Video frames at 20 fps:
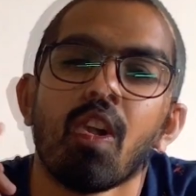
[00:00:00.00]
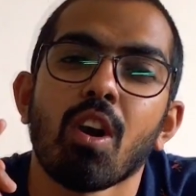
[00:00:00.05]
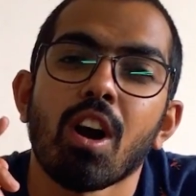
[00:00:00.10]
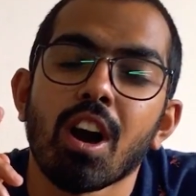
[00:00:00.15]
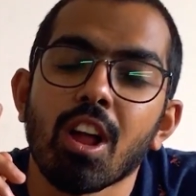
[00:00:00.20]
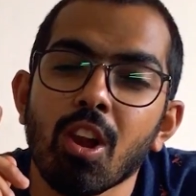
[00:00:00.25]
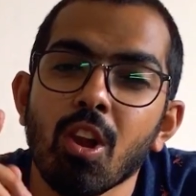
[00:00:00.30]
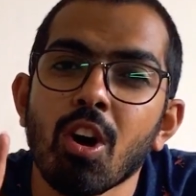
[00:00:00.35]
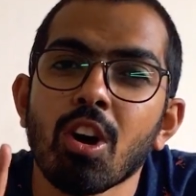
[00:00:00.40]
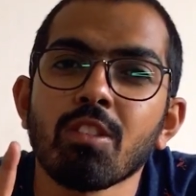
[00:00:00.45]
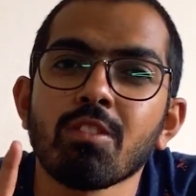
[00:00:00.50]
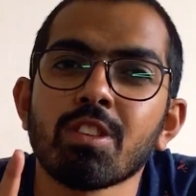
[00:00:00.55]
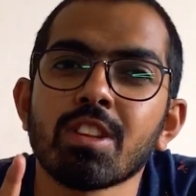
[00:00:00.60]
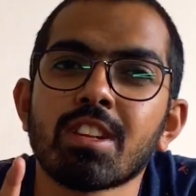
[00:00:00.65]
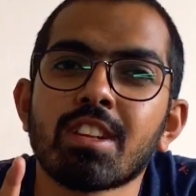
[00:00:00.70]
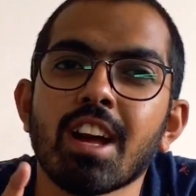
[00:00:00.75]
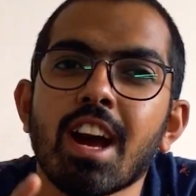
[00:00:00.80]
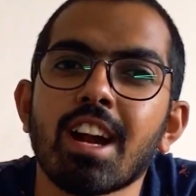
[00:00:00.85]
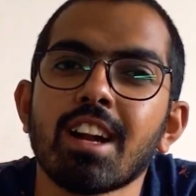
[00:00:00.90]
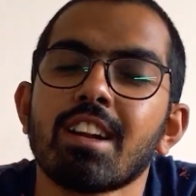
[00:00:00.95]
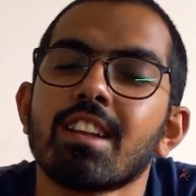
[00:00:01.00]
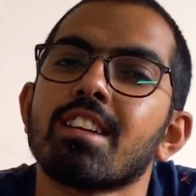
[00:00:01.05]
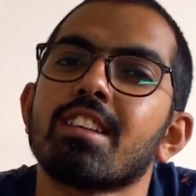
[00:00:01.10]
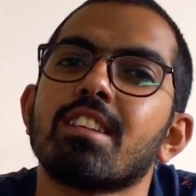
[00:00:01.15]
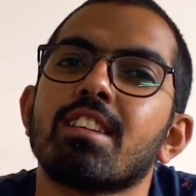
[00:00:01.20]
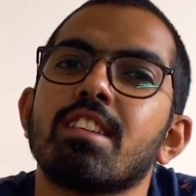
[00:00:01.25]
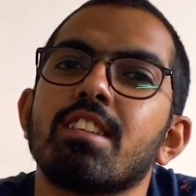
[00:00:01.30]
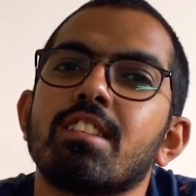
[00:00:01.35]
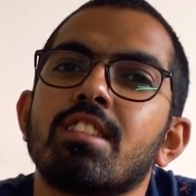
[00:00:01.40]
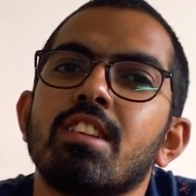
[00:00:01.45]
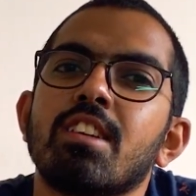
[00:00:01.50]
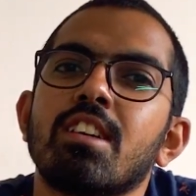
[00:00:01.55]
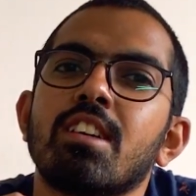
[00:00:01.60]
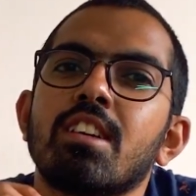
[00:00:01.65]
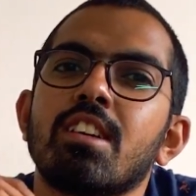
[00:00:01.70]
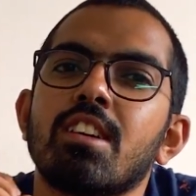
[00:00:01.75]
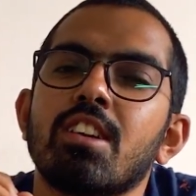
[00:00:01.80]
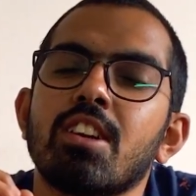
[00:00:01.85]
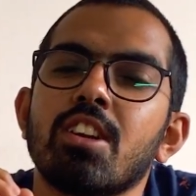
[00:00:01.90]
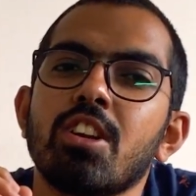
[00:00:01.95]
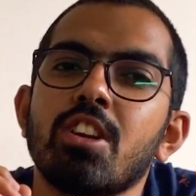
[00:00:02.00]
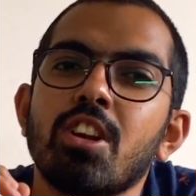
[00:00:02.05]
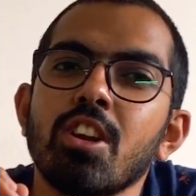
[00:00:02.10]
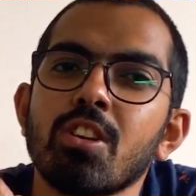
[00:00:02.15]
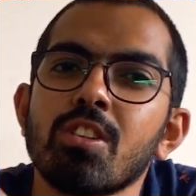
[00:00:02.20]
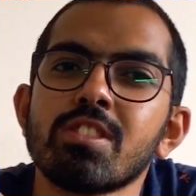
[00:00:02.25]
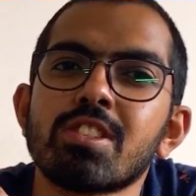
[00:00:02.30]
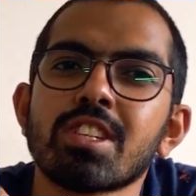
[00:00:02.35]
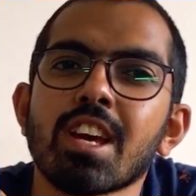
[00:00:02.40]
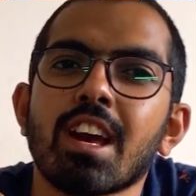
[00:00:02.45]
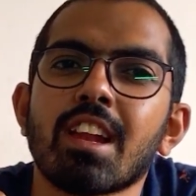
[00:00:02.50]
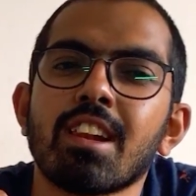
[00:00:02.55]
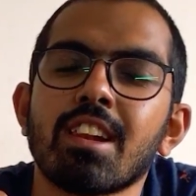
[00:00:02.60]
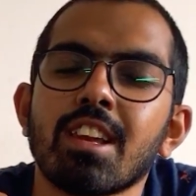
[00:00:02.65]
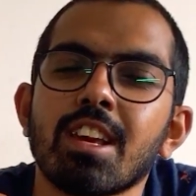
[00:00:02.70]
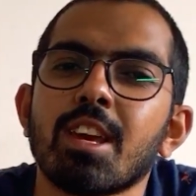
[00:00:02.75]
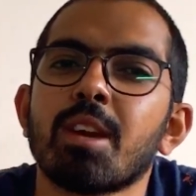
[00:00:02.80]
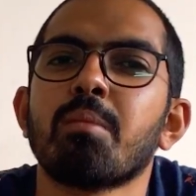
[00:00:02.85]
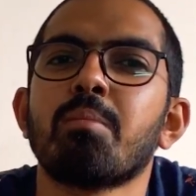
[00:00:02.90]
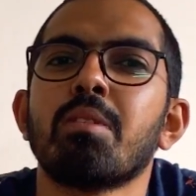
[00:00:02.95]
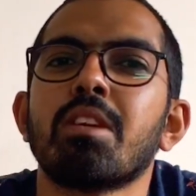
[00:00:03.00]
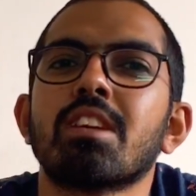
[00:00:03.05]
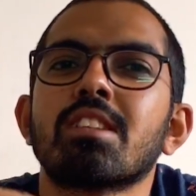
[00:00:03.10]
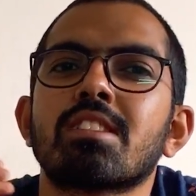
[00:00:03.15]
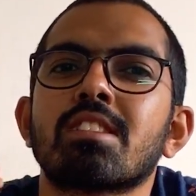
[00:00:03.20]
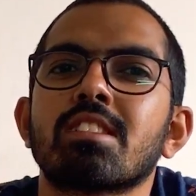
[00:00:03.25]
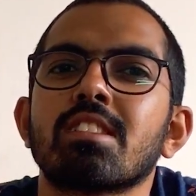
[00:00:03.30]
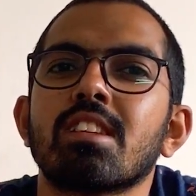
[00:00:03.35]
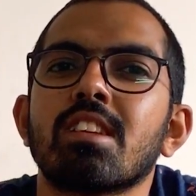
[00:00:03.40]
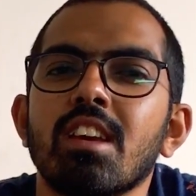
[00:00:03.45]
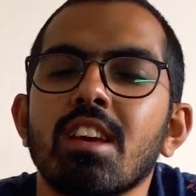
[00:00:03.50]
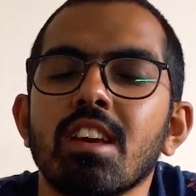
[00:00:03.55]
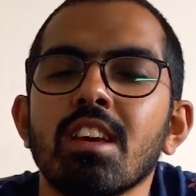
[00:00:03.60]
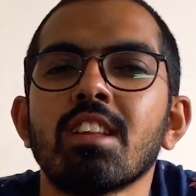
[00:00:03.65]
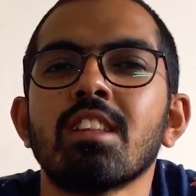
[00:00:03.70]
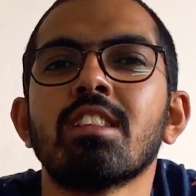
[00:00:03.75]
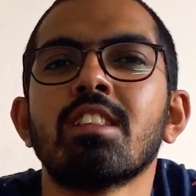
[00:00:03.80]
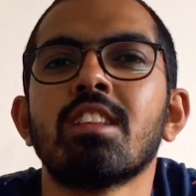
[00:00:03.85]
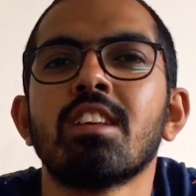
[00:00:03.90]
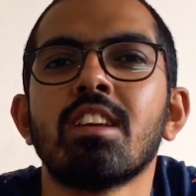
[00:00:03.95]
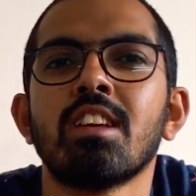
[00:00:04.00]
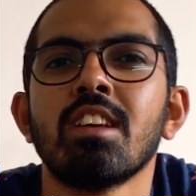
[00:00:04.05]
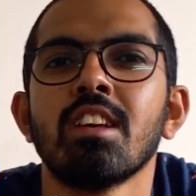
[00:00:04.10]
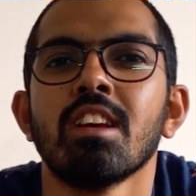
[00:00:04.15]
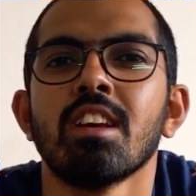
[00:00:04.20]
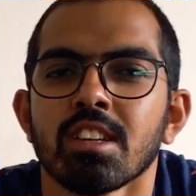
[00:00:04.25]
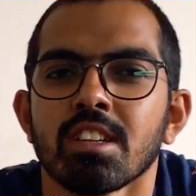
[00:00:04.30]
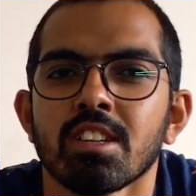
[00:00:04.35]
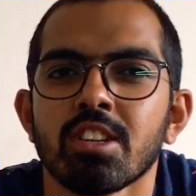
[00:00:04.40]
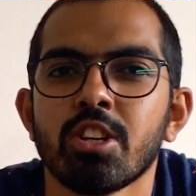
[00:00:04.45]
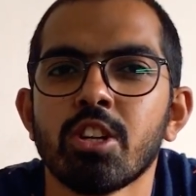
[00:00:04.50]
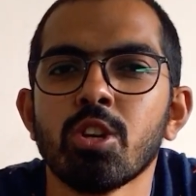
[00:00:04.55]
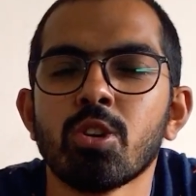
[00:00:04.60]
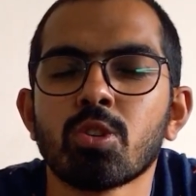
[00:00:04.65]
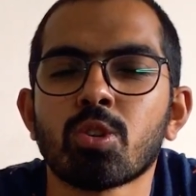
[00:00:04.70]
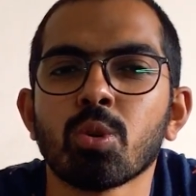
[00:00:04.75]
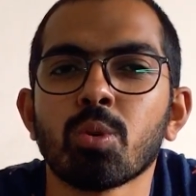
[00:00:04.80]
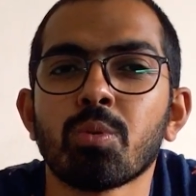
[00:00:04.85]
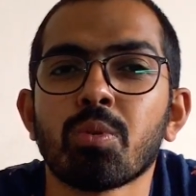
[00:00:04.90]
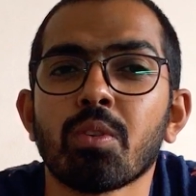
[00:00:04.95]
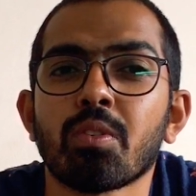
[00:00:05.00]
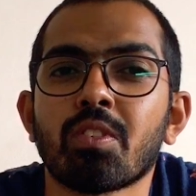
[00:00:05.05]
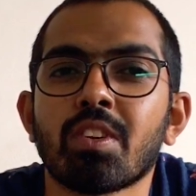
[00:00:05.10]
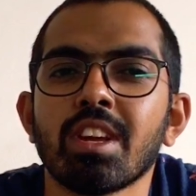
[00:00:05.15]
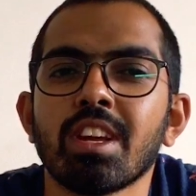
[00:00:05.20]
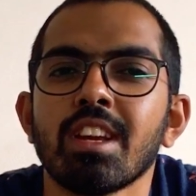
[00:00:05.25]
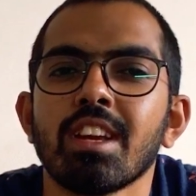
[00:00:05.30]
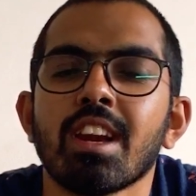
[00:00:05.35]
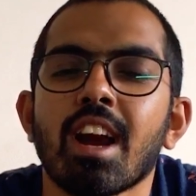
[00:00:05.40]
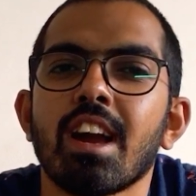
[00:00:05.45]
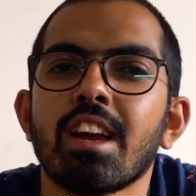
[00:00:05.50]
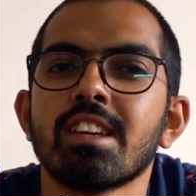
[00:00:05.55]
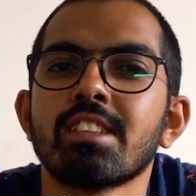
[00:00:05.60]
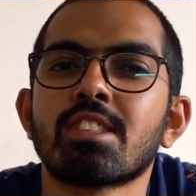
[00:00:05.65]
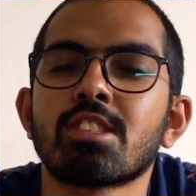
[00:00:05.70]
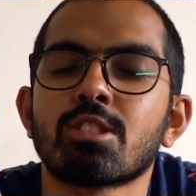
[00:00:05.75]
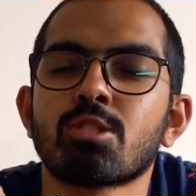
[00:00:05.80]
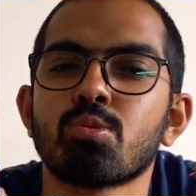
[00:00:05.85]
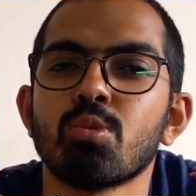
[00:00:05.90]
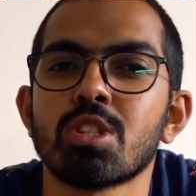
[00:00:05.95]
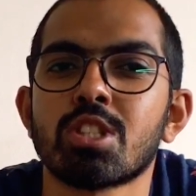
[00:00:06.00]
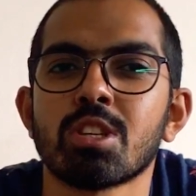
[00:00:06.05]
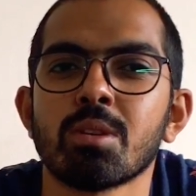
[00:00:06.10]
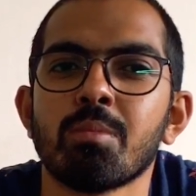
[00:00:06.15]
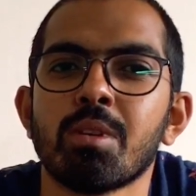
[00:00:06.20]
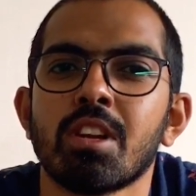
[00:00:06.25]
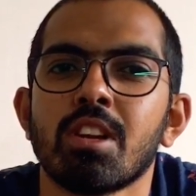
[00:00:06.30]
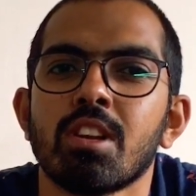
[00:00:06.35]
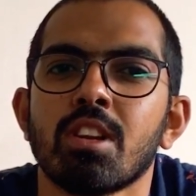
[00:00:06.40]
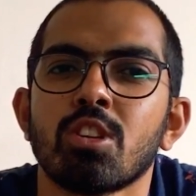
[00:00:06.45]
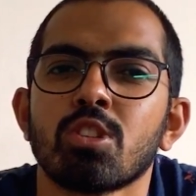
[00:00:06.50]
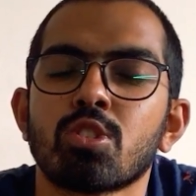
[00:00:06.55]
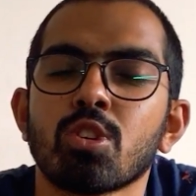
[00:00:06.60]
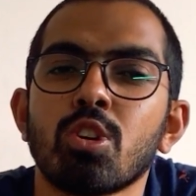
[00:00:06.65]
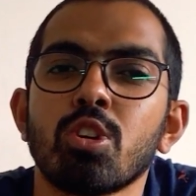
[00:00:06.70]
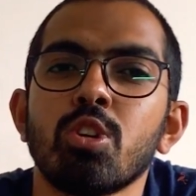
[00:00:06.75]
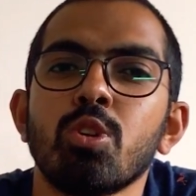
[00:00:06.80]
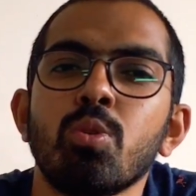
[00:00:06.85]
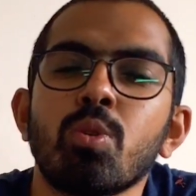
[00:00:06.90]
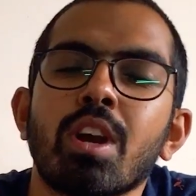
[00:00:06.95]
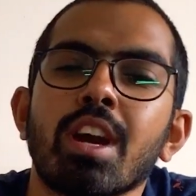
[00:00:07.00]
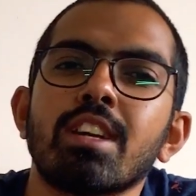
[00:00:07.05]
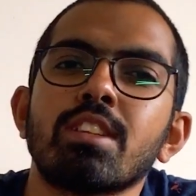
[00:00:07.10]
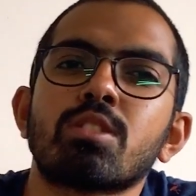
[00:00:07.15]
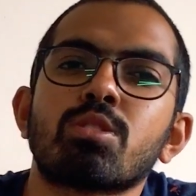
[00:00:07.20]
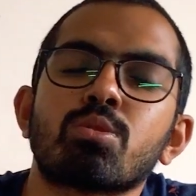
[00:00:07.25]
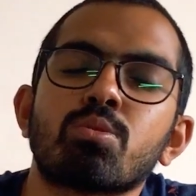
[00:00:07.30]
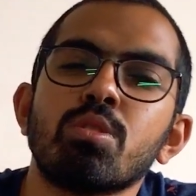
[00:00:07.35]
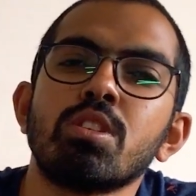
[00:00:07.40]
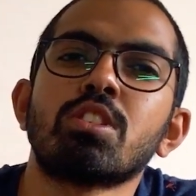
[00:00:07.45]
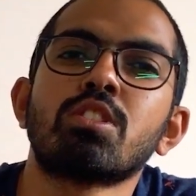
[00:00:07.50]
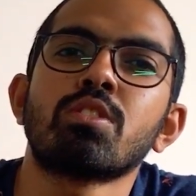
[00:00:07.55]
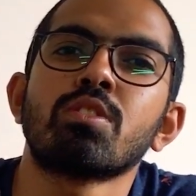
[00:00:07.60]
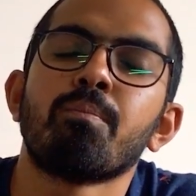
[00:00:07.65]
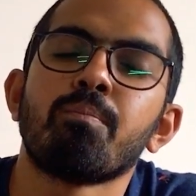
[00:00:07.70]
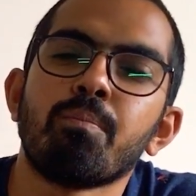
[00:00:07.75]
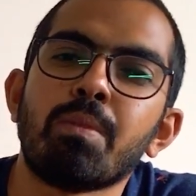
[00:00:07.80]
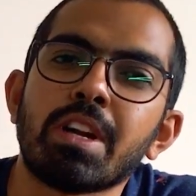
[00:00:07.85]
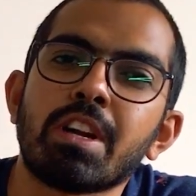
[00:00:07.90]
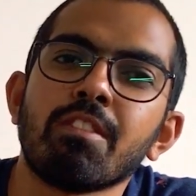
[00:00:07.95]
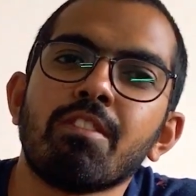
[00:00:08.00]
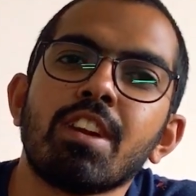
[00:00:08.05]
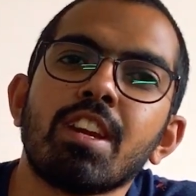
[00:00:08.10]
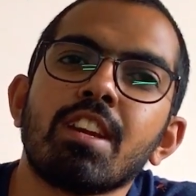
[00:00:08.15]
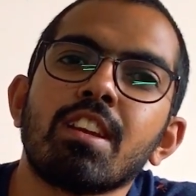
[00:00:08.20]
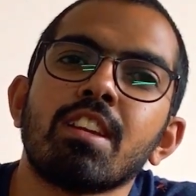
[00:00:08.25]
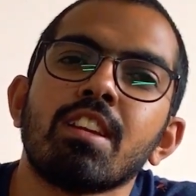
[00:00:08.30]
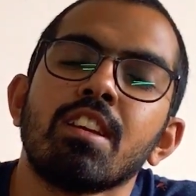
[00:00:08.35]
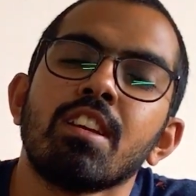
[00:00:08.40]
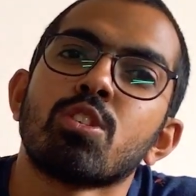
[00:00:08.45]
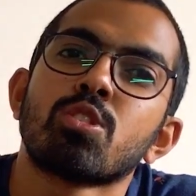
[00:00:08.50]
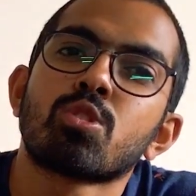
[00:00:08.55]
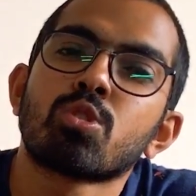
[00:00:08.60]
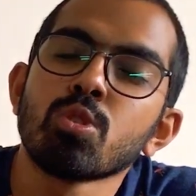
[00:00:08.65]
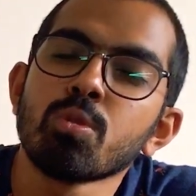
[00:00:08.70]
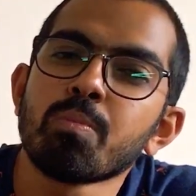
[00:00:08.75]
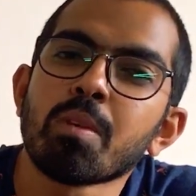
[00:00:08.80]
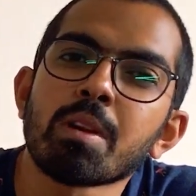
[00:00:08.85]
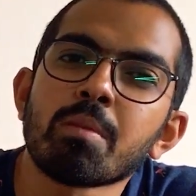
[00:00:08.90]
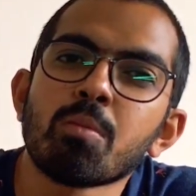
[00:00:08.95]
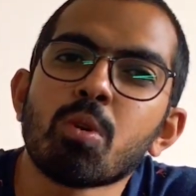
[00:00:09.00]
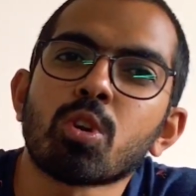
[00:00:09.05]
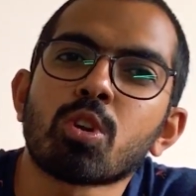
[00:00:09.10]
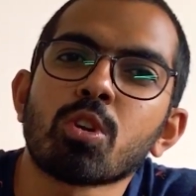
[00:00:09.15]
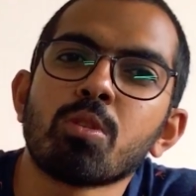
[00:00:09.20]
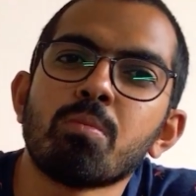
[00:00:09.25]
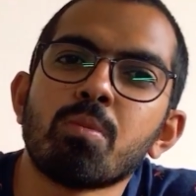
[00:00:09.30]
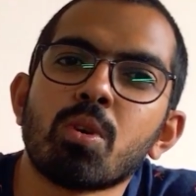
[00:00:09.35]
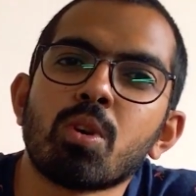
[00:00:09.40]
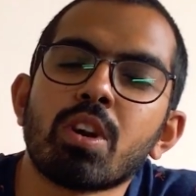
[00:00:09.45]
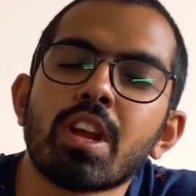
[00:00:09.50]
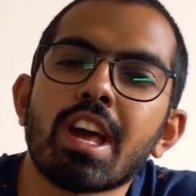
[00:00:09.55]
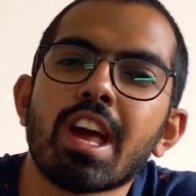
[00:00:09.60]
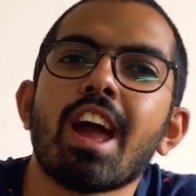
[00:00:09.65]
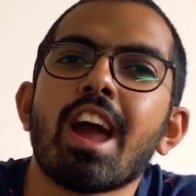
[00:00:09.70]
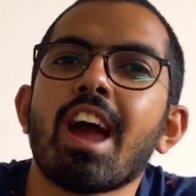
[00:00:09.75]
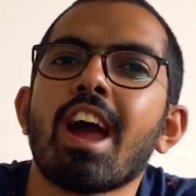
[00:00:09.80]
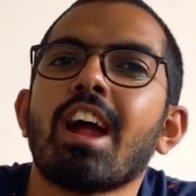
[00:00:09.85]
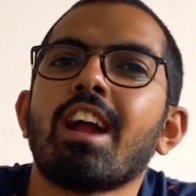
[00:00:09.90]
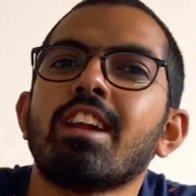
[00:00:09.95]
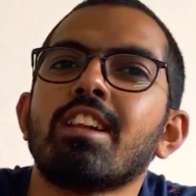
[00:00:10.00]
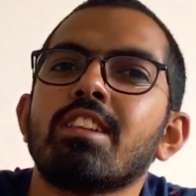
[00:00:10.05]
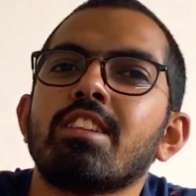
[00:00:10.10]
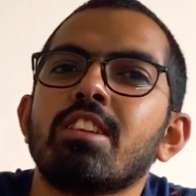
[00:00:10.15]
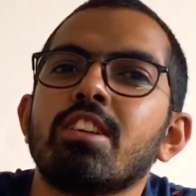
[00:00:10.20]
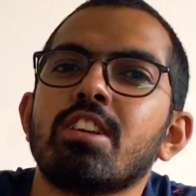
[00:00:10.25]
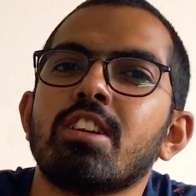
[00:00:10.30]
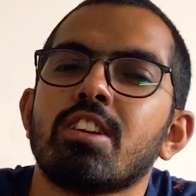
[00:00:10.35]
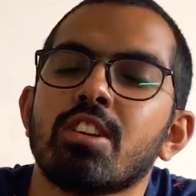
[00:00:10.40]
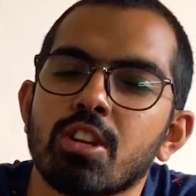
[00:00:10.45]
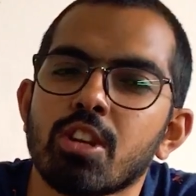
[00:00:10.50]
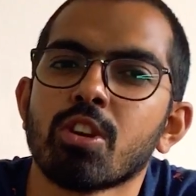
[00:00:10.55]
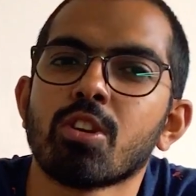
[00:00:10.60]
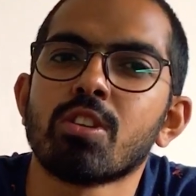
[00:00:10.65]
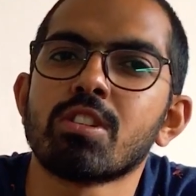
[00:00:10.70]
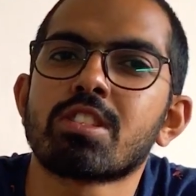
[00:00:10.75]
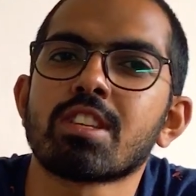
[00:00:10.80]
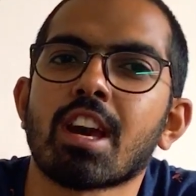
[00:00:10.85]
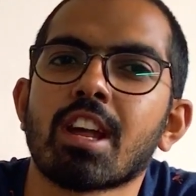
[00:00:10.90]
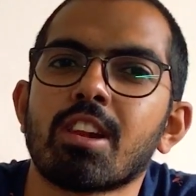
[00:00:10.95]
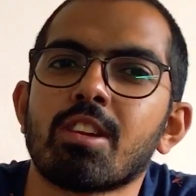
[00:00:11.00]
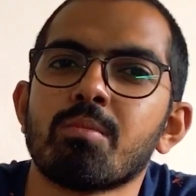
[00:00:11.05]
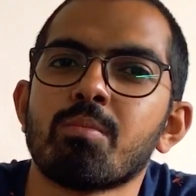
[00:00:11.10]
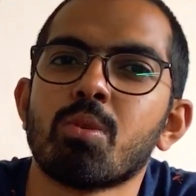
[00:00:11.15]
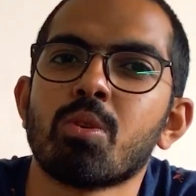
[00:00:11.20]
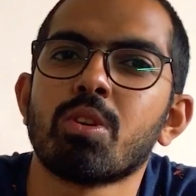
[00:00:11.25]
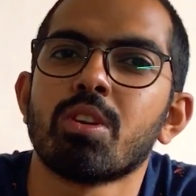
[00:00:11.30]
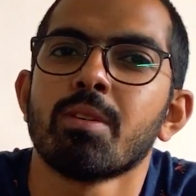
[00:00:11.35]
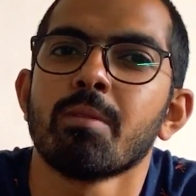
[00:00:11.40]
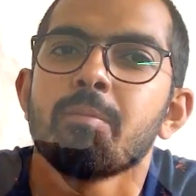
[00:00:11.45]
Along with that, the dual channel ABS in the Duke 250 is switchable, so you can switch between supermoto mode and the dual channel mode,